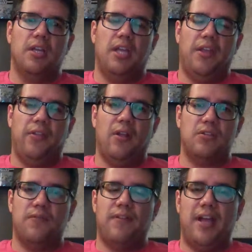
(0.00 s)
And they're
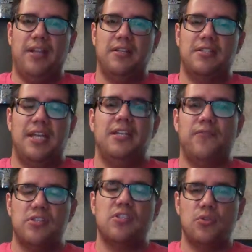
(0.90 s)
to find 10
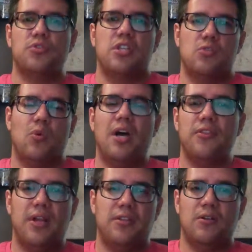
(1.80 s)
different solutions while
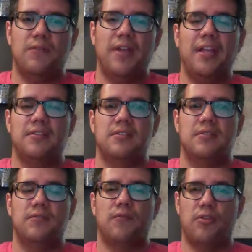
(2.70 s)
they're at their event
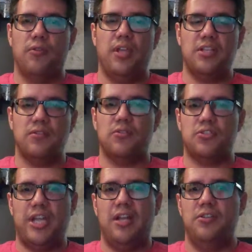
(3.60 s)
for each of those
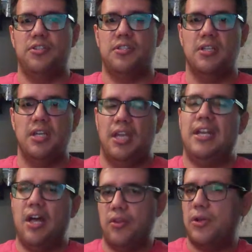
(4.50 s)
challenges.
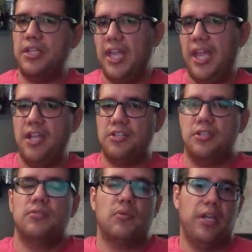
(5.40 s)
And now they're
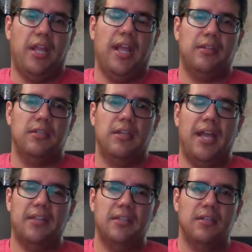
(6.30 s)
engaged right at the
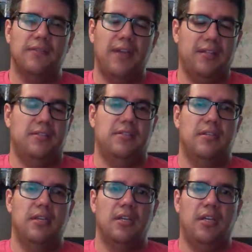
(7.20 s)
event,
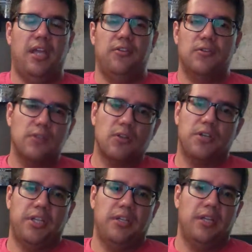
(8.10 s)
and they're
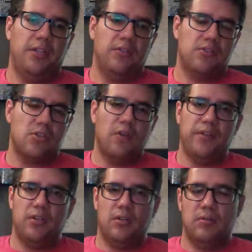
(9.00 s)
learning and they're
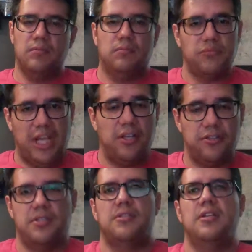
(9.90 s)
solving their
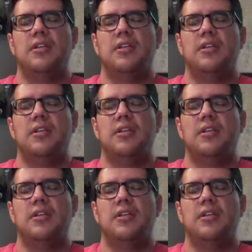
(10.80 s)
challenges.